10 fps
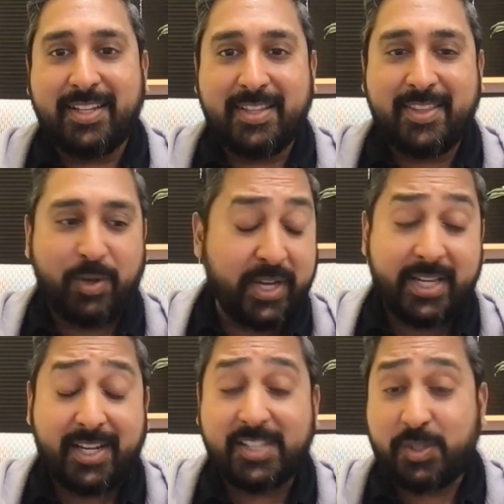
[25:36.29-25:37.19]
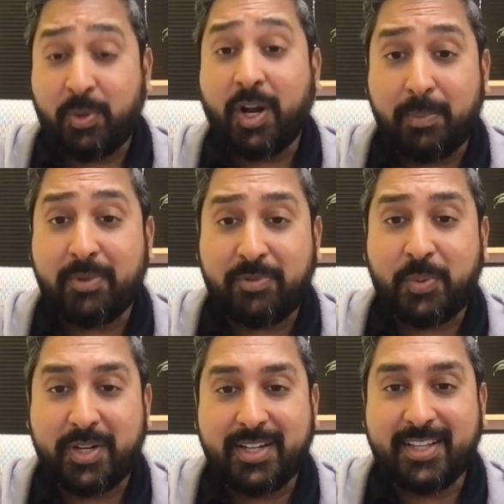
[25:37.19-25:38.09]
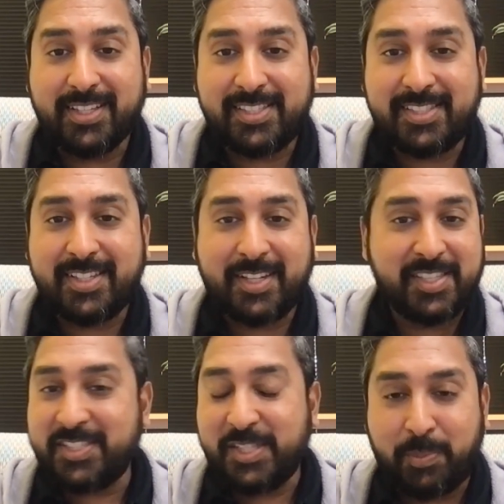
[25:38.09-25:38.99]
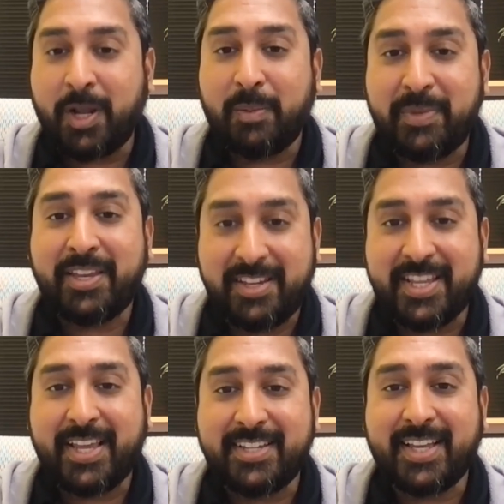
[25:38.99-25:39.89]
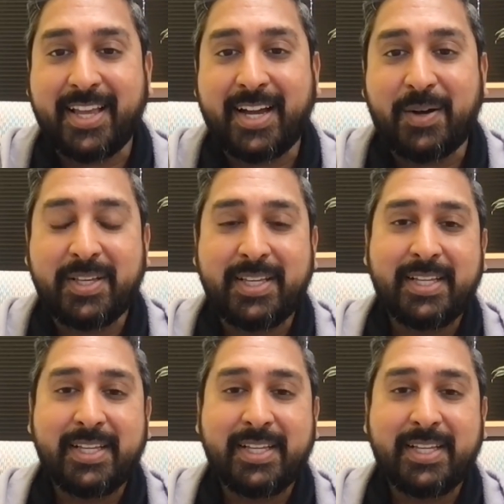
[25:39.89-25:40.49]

They recognize the problem for what it is because they see the problem day in day out,